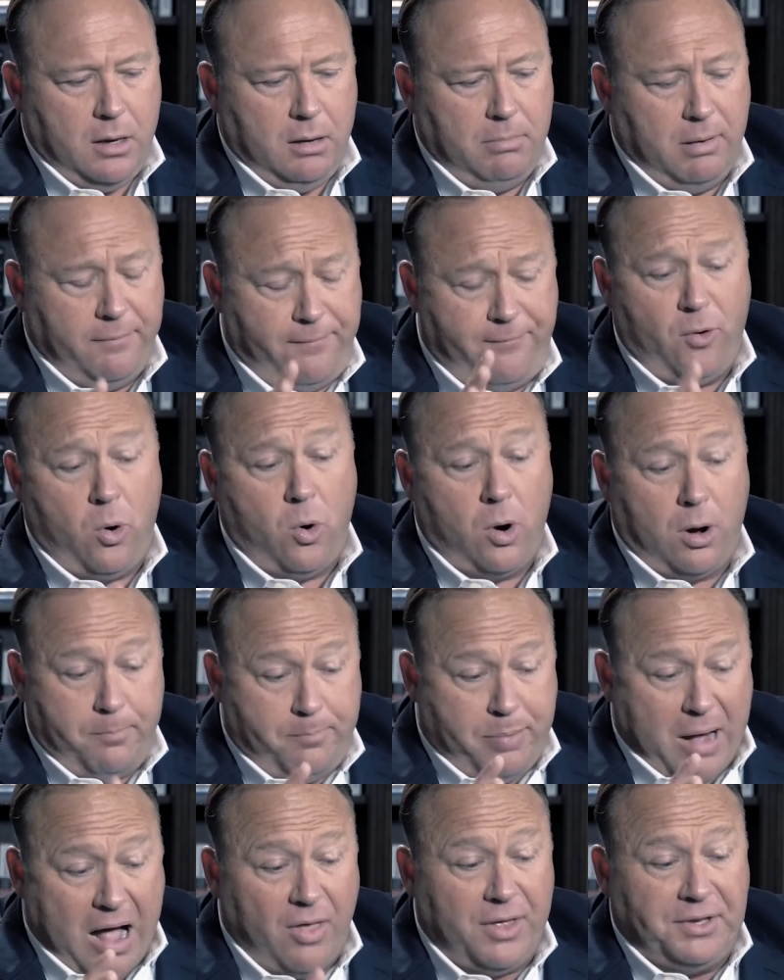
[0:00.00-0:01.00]
Before
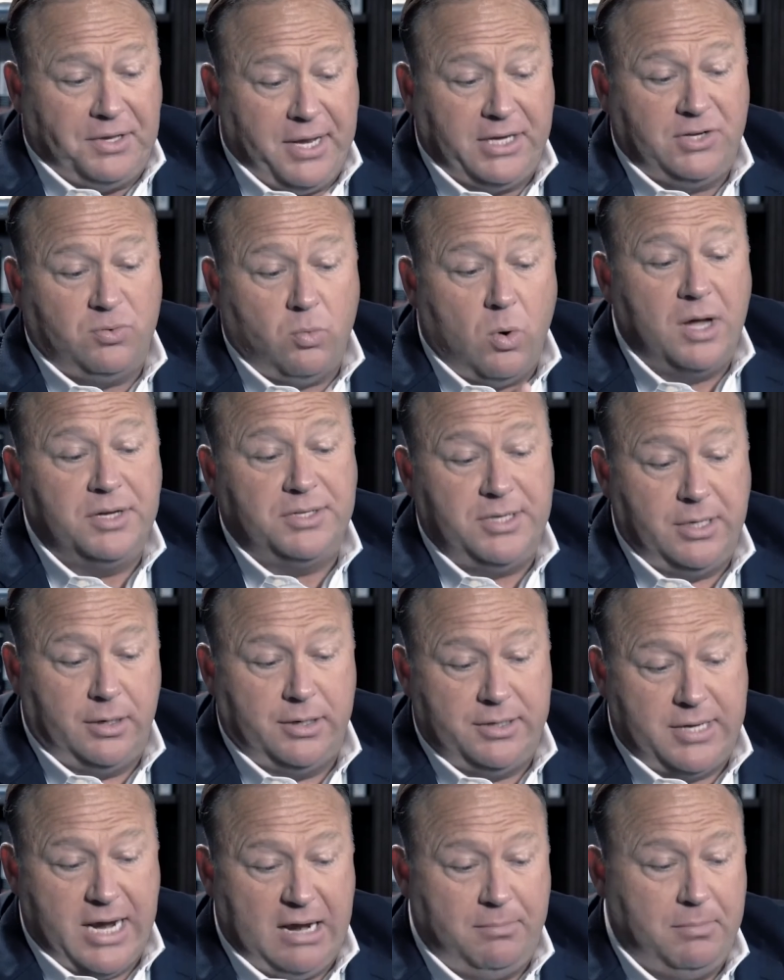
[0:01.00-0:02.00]
politics was
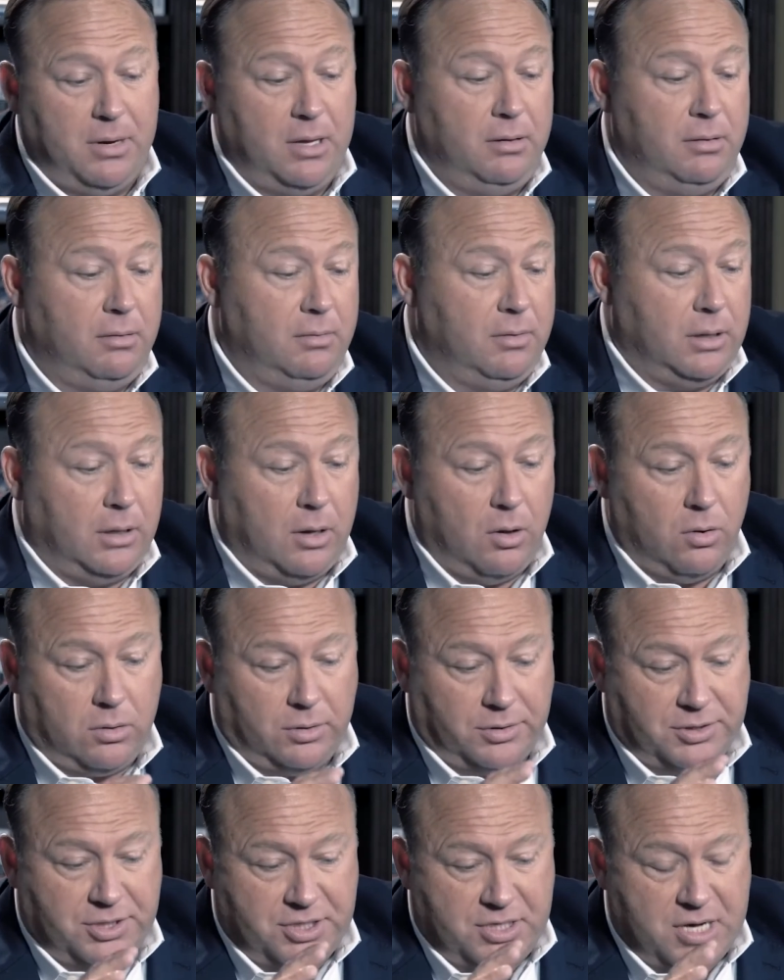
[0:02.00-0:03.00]
entertainment, the
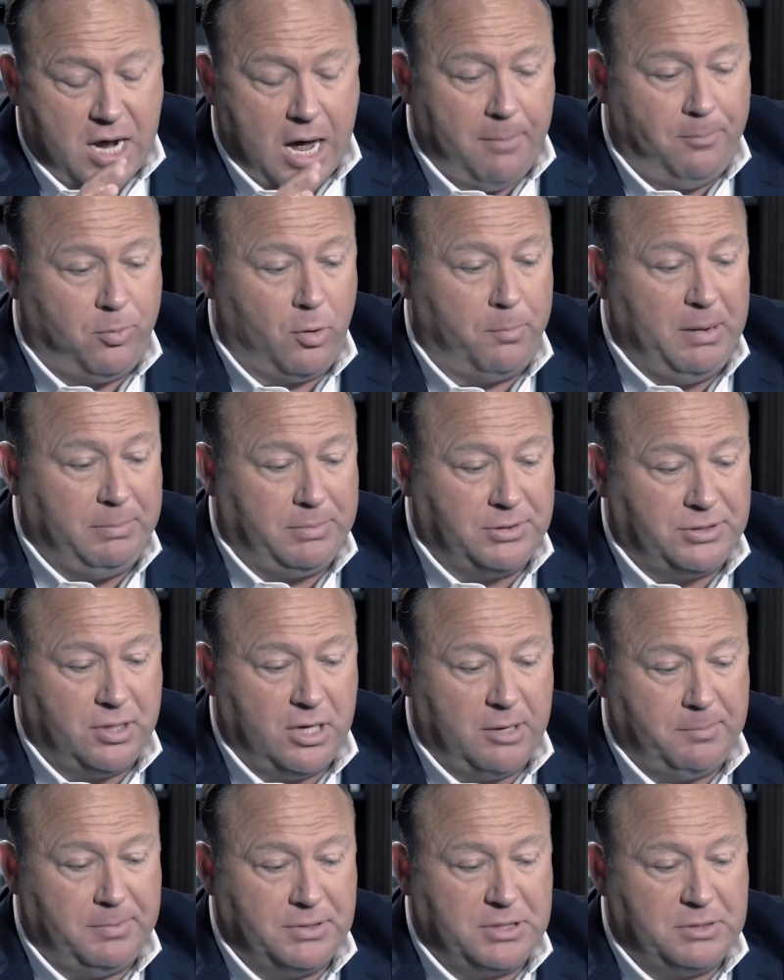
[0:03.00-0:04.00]
local stump where people
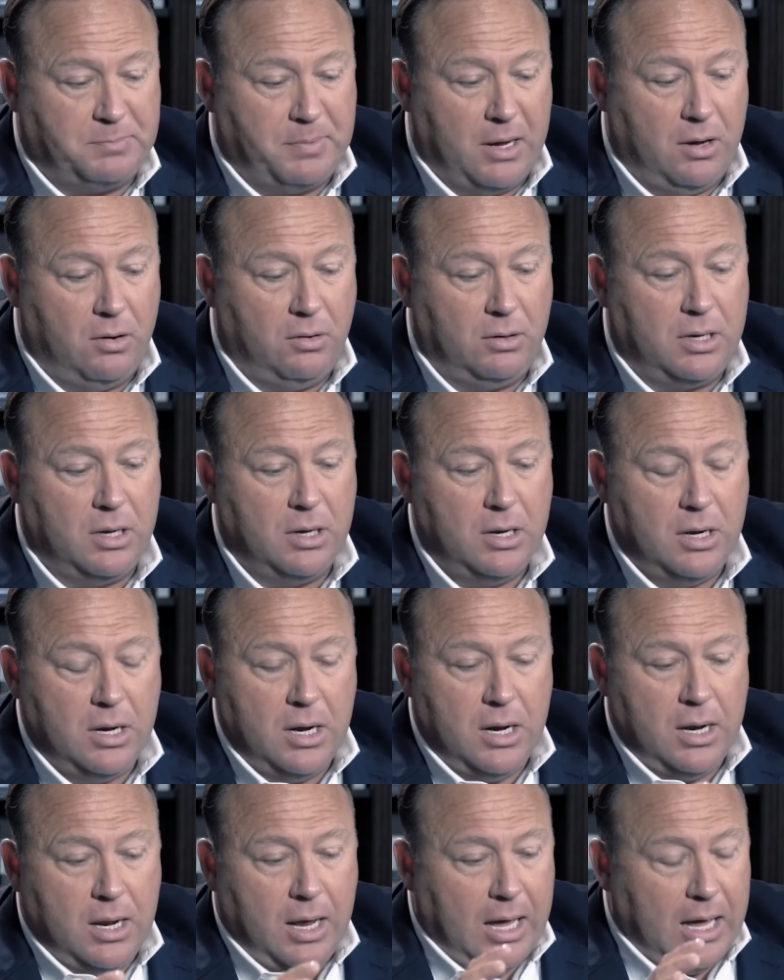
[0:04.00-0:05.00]
stood up and spoke,
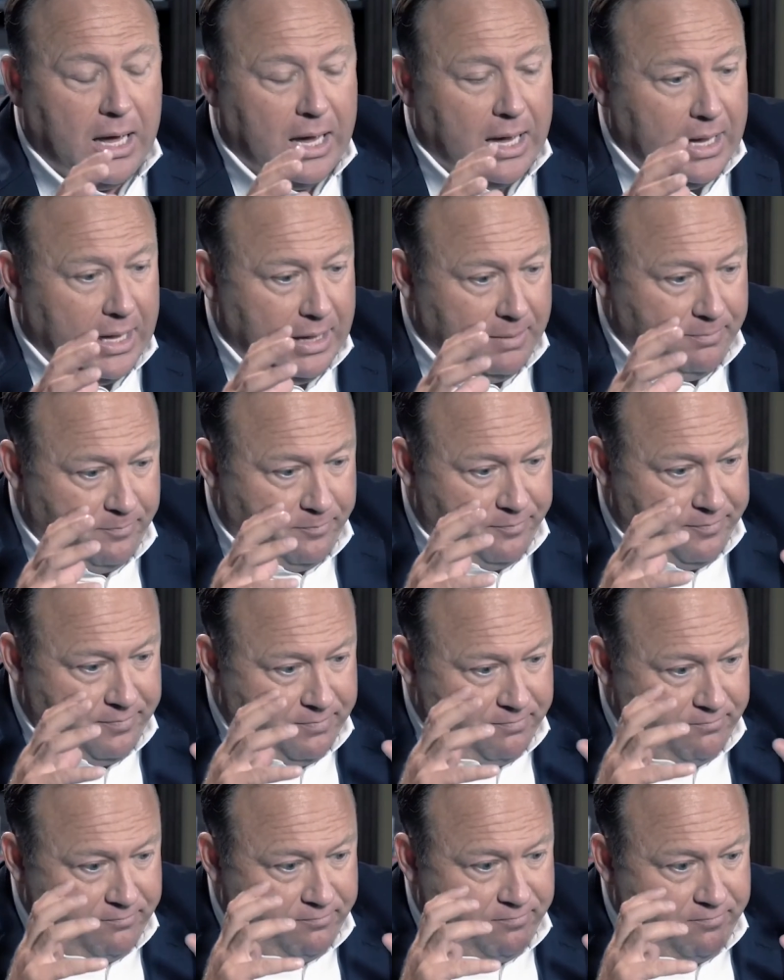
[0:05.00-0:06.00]

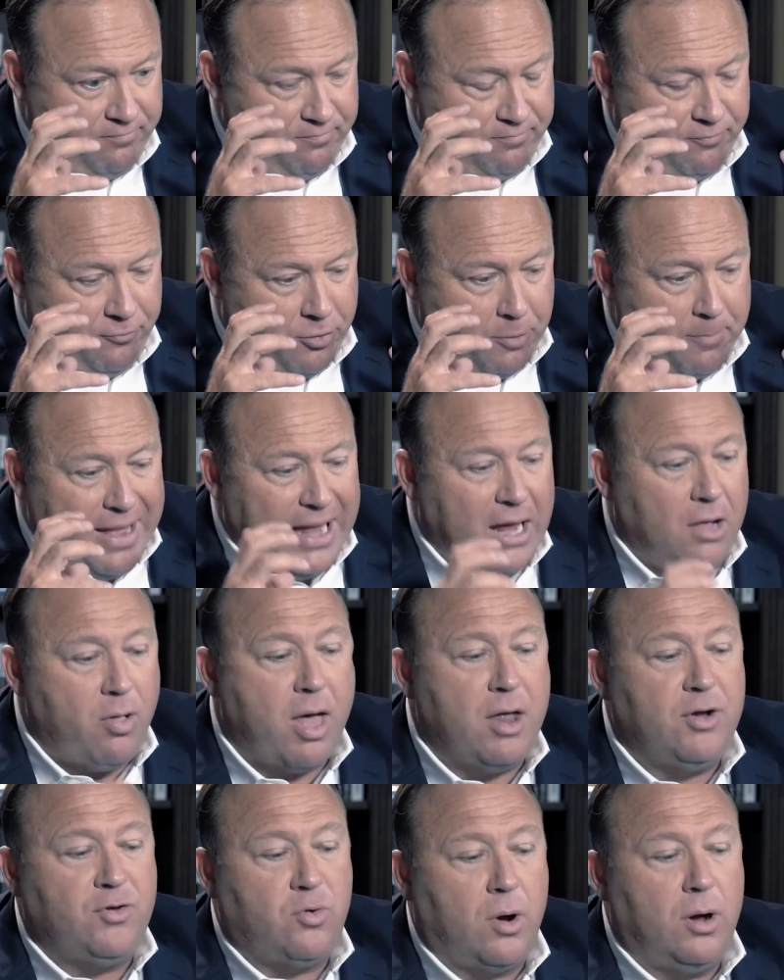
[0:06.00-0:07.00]
the main
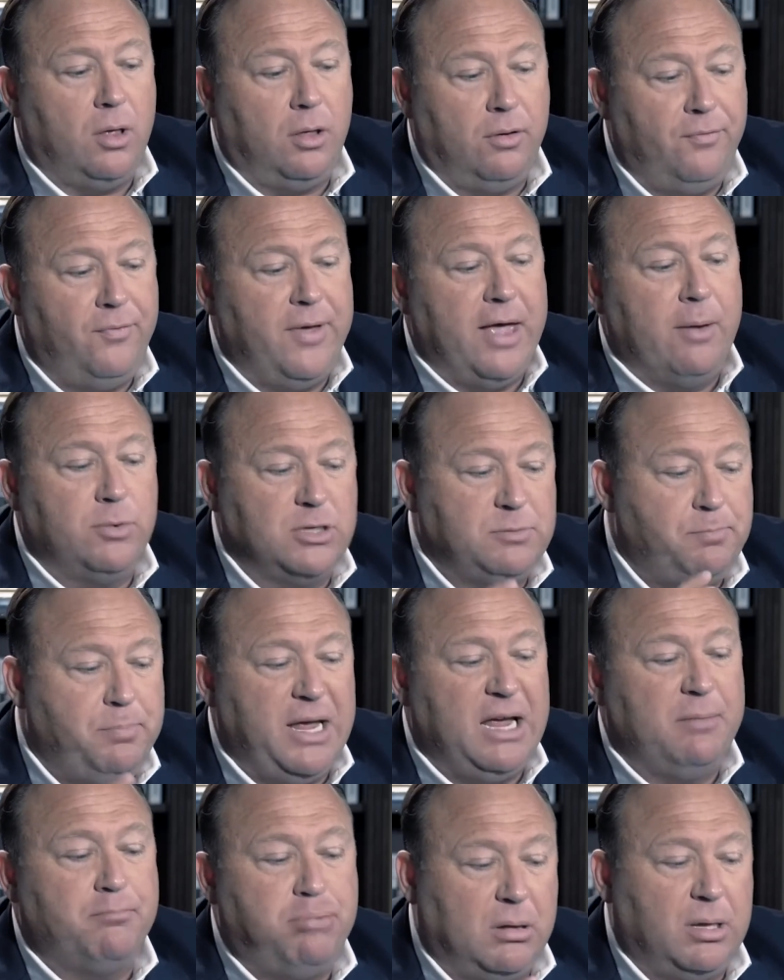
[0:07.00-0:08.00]
gladiatorial event was
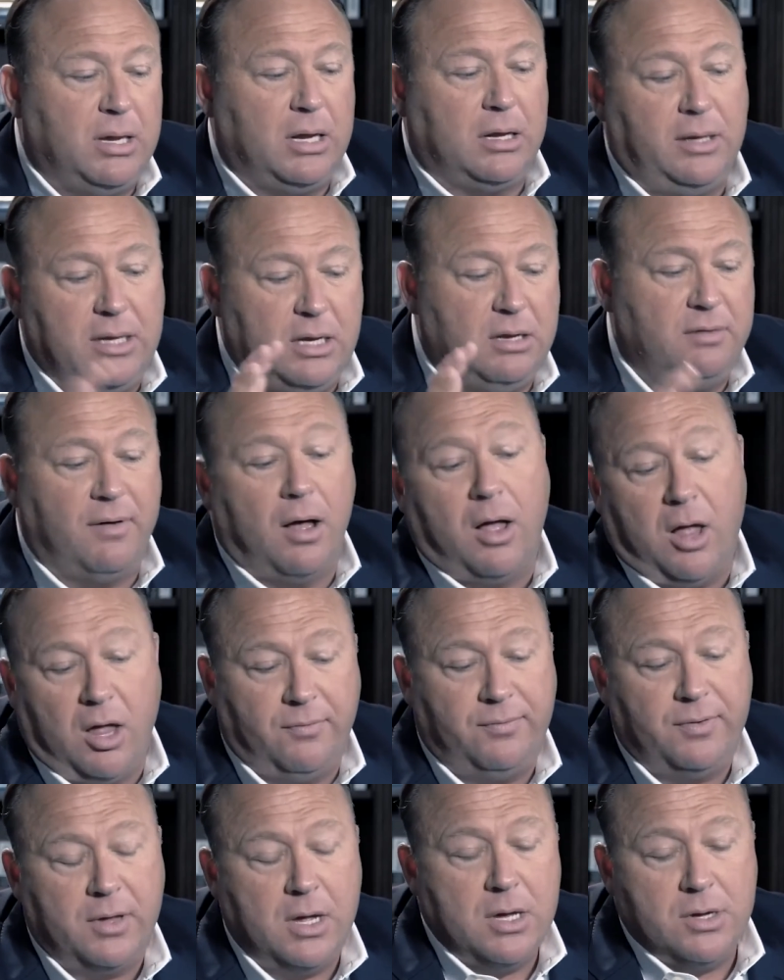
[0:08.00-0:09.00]
being politically
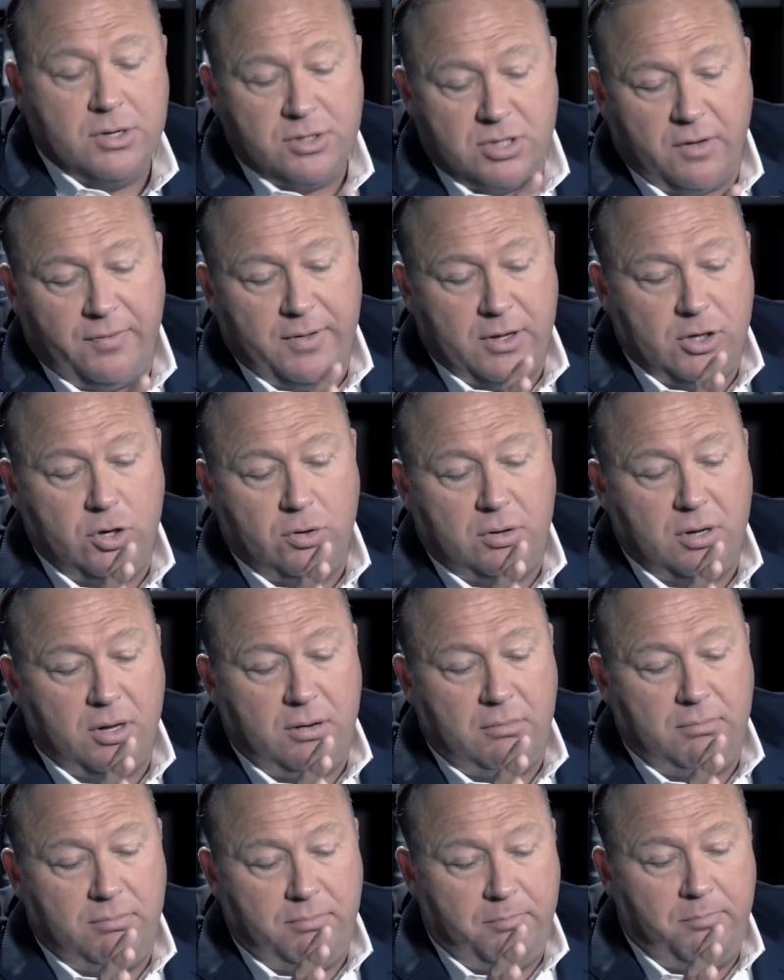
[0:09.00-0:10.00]
involved so that you
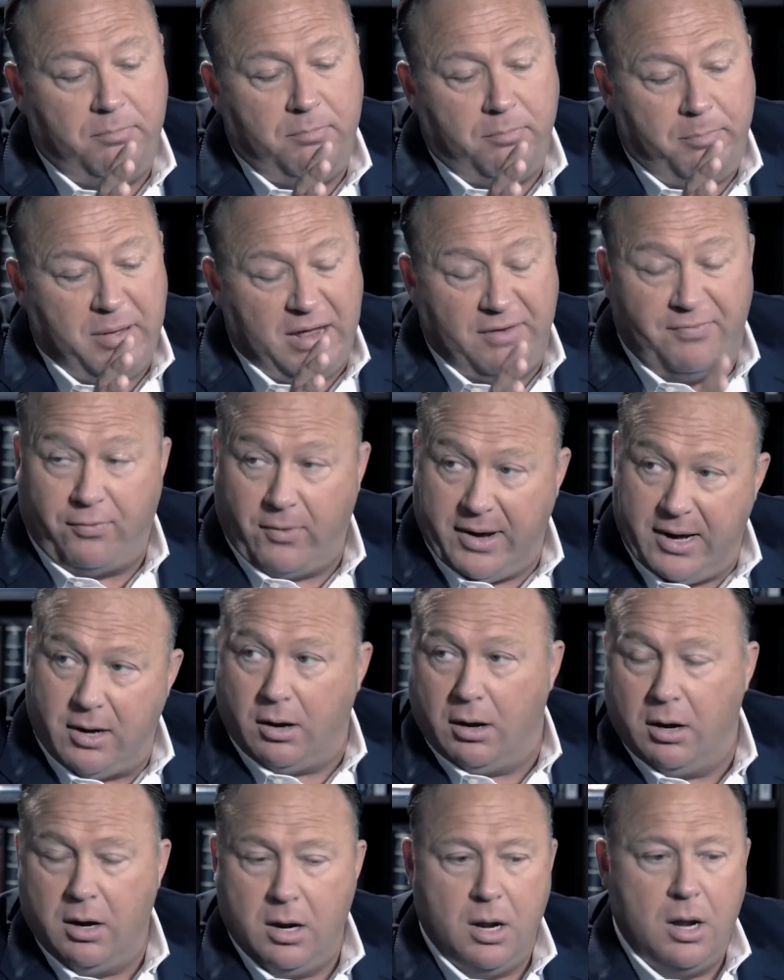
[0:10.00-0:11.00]
could be
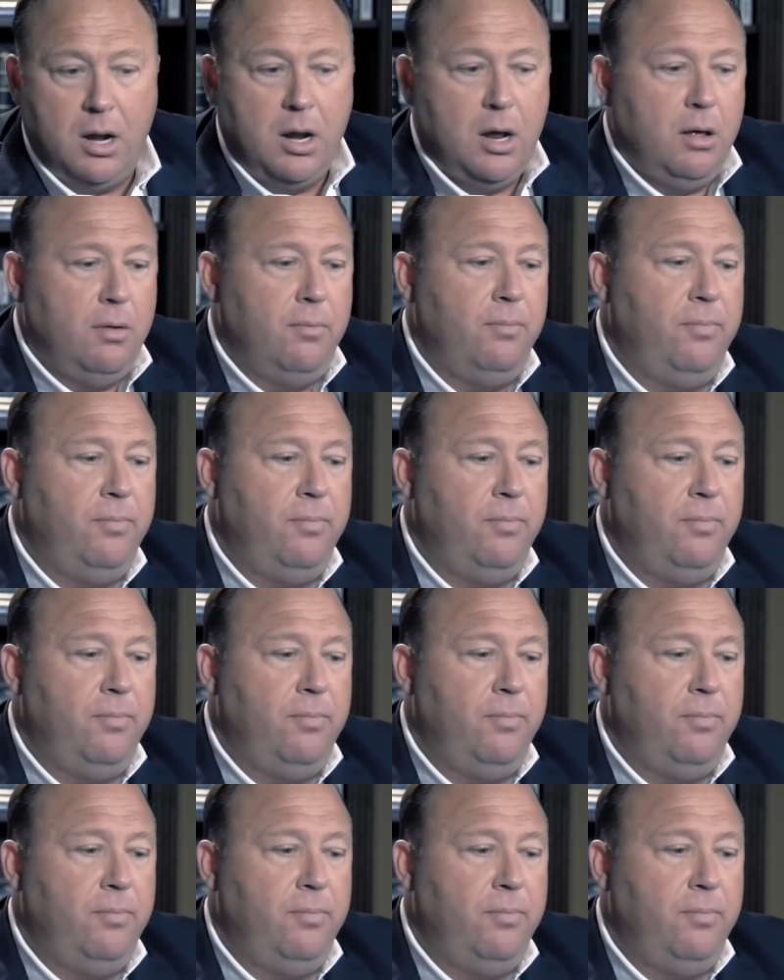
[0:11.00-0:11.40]
freer. Yeah.